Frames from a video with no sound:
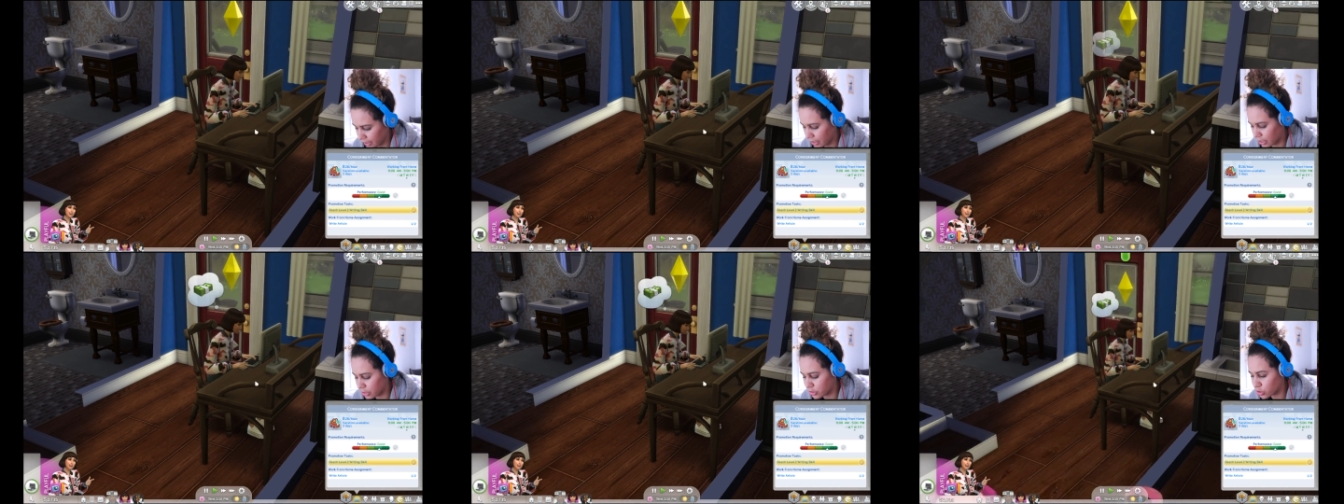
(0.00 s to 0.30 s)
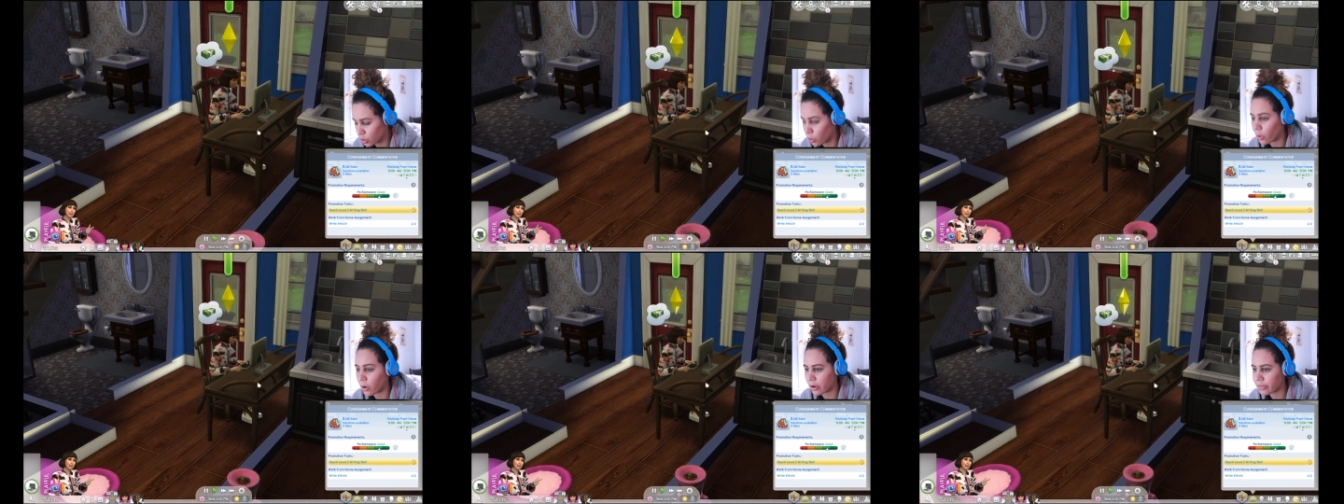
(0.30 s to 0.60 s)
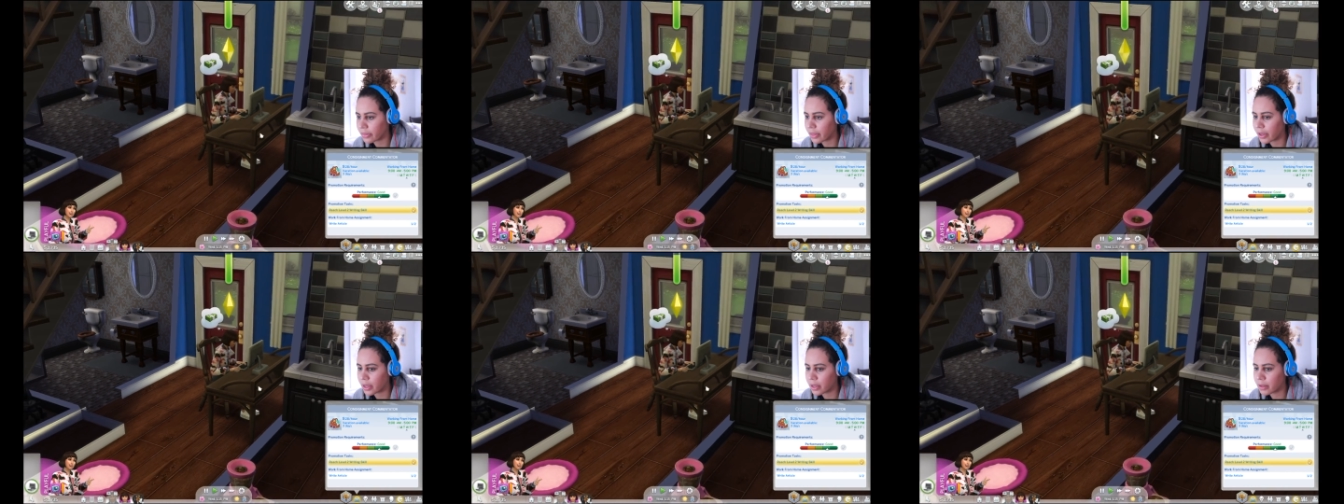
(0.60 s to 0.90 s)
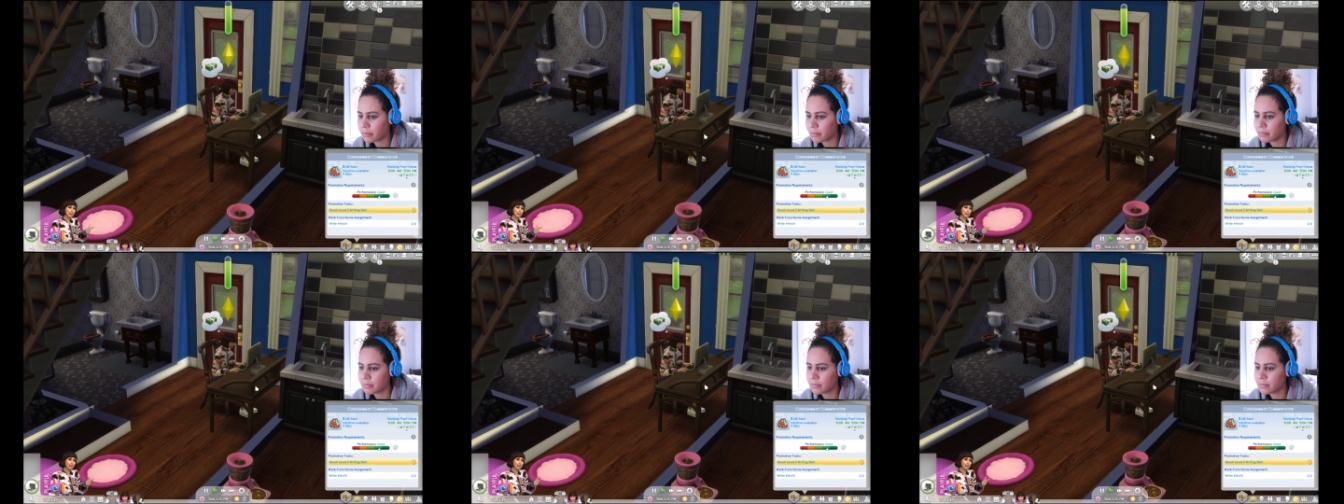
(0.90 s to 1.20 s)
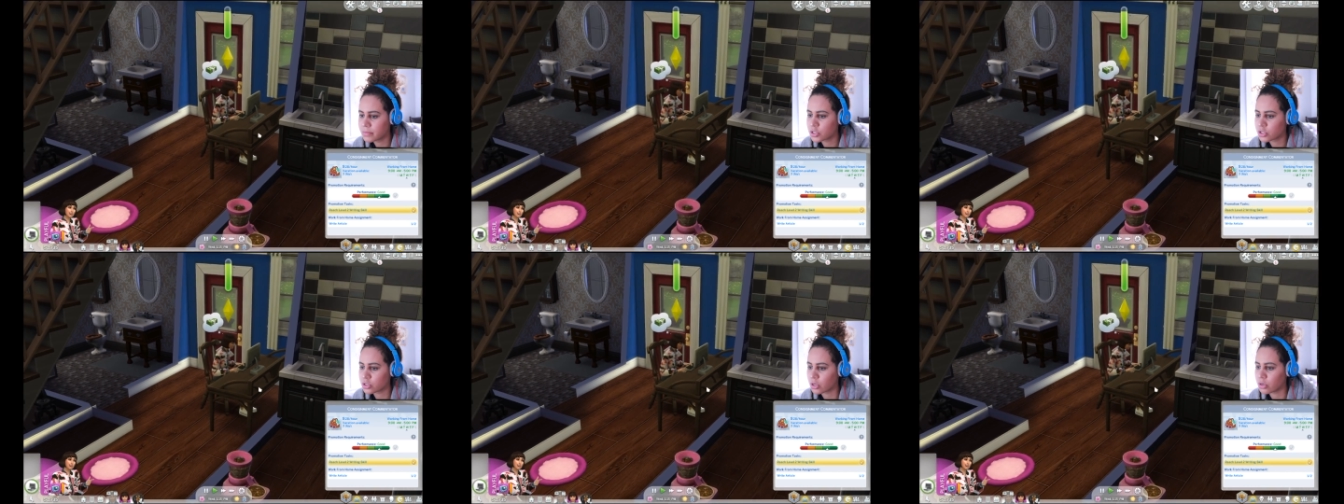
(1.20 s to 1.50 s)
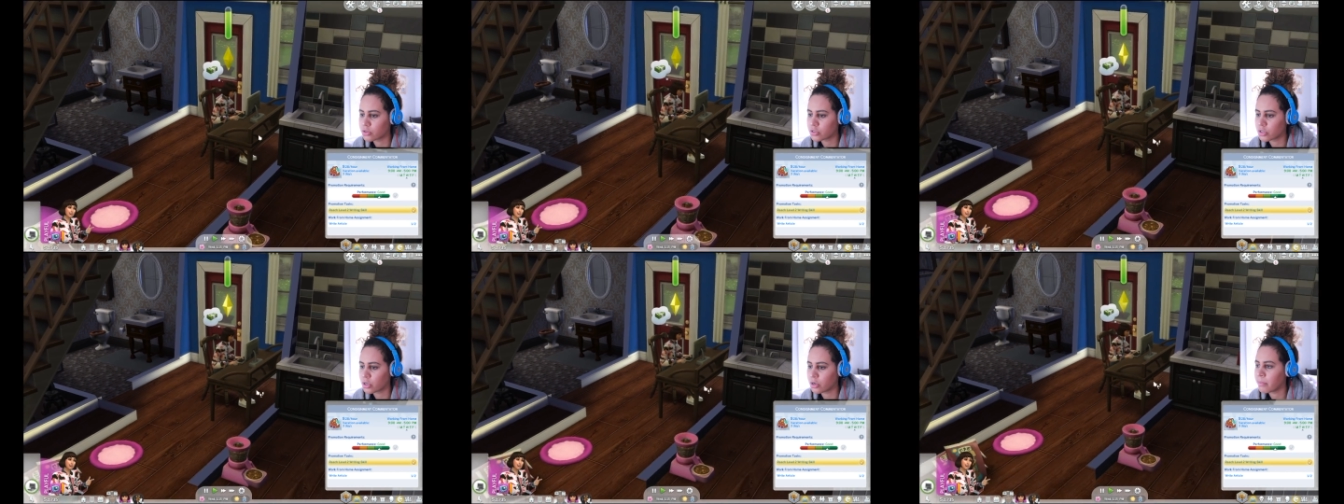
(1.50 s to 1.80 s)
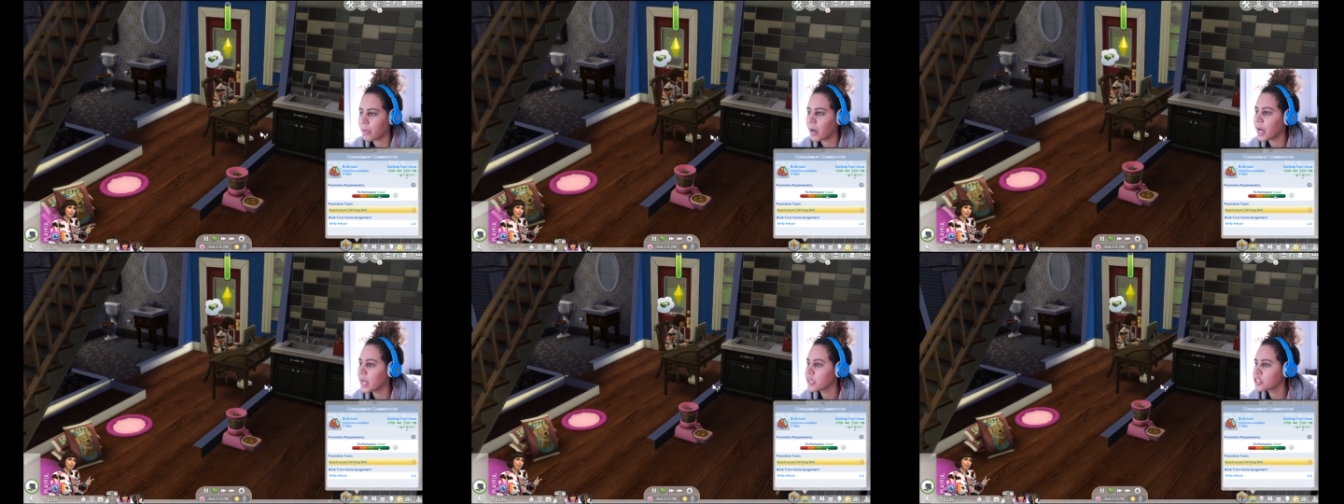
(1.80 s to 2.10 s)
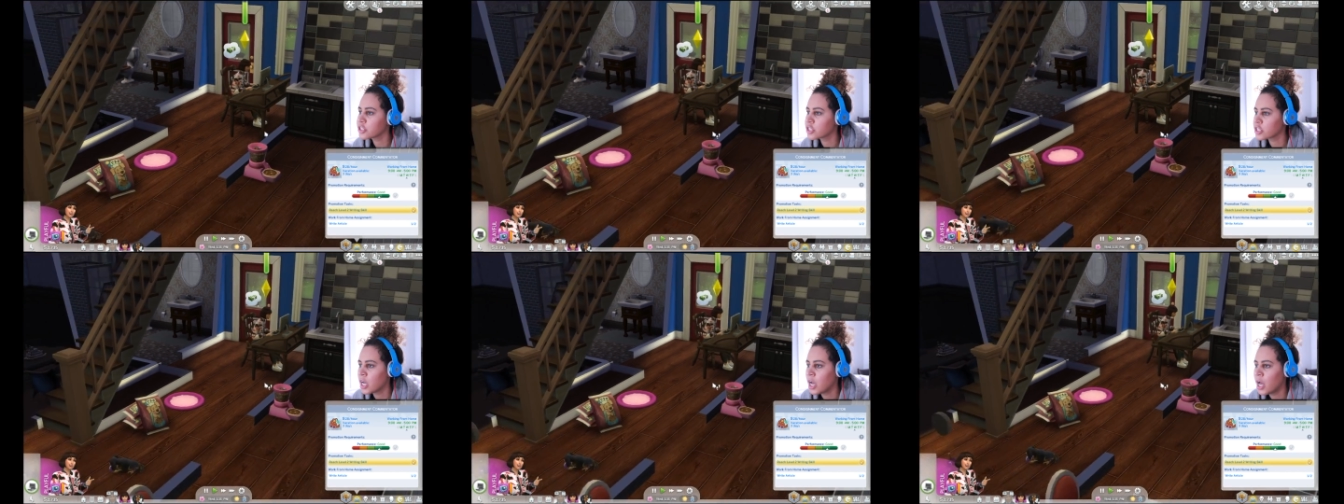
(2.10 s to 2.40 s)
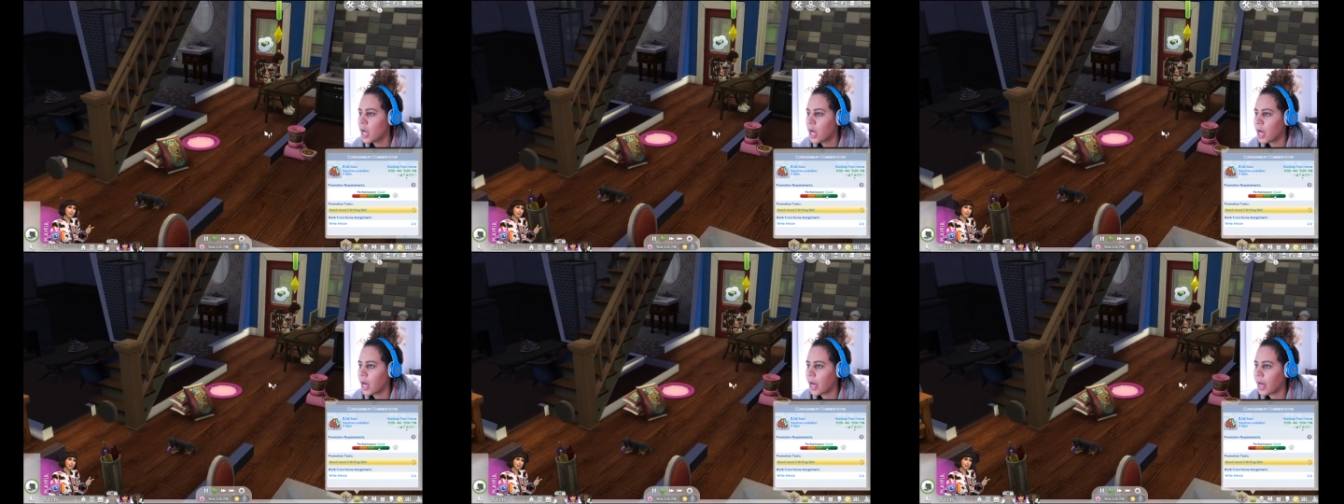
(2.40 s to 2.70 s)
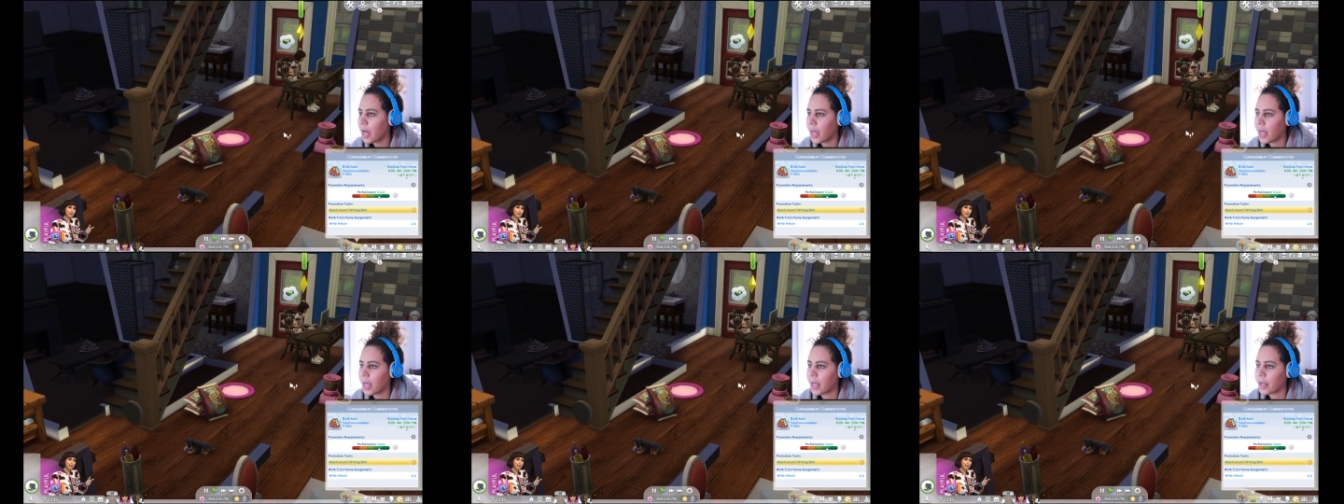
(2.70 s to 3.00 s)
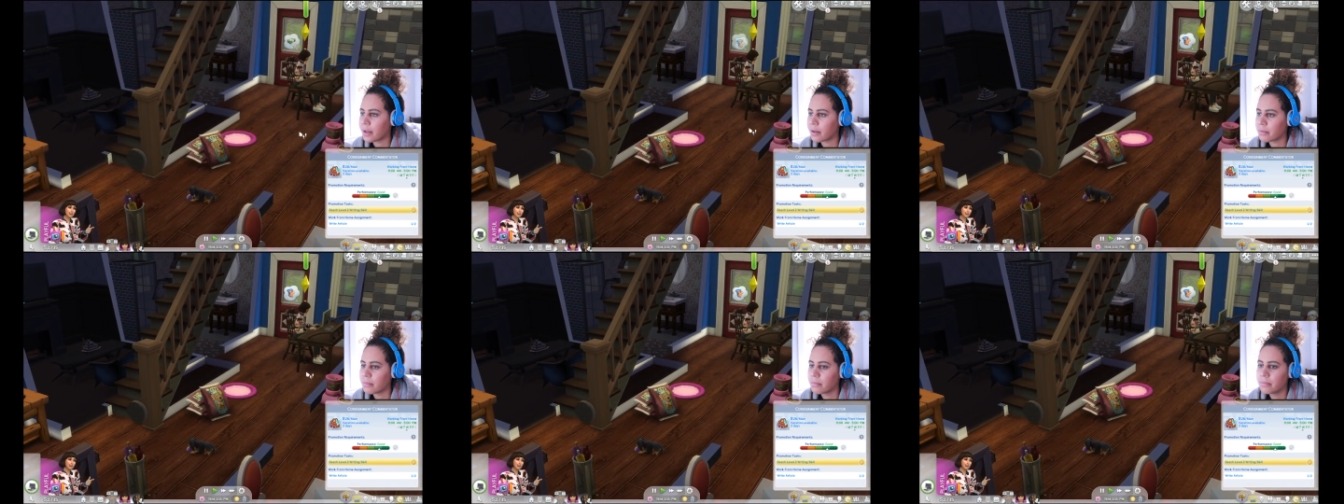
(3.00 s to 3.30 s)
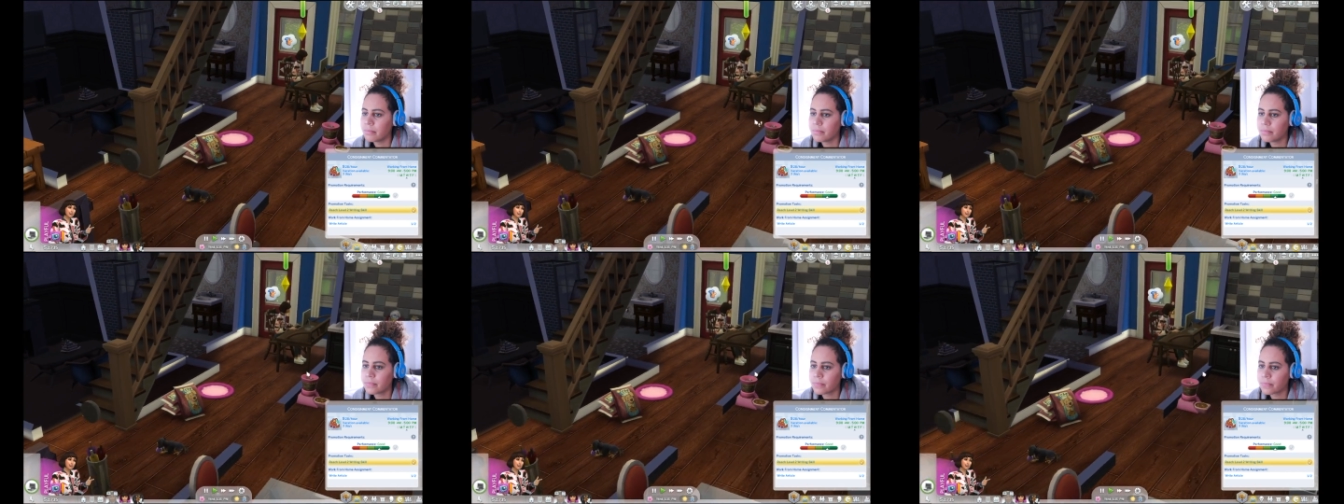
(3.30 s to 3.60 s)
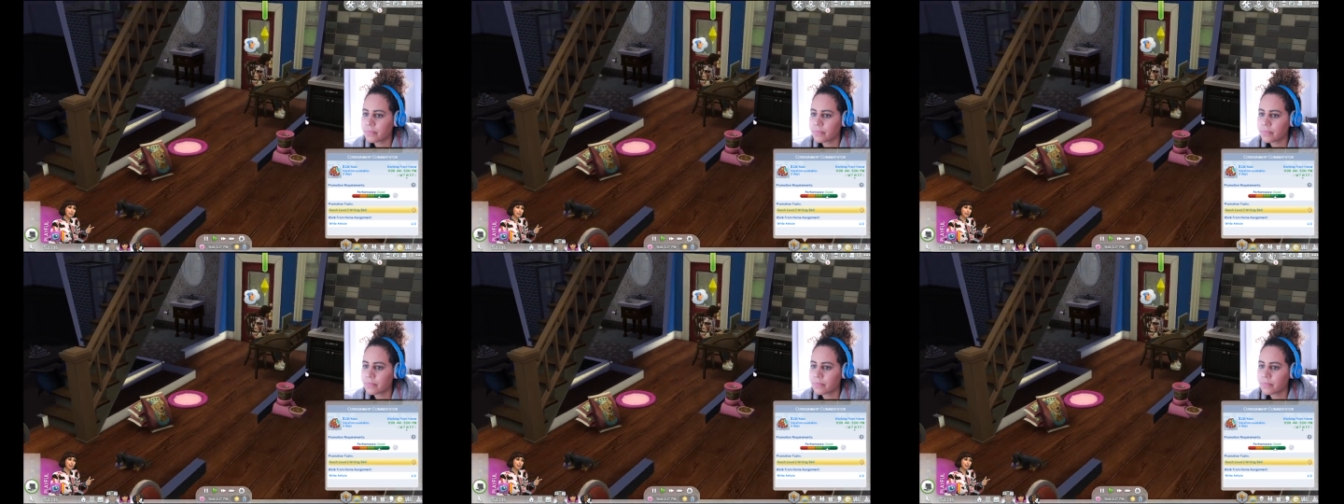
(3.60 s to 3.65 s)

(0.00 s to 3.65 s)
adore them so, so much. Um,